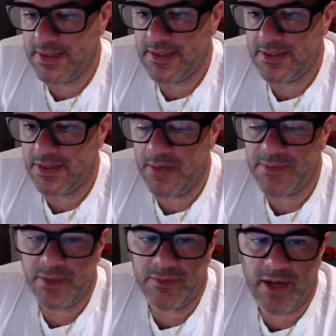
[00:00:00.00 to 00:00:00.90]
So I'm
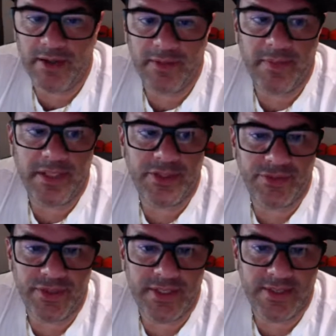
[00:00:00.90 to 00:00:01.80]
surrounded by
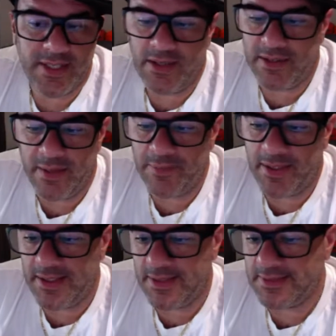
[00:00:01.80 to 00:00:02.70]
trees now, not by
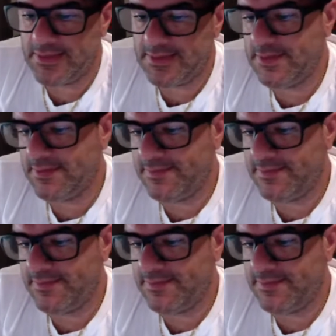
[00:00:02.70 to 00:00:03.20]
houses.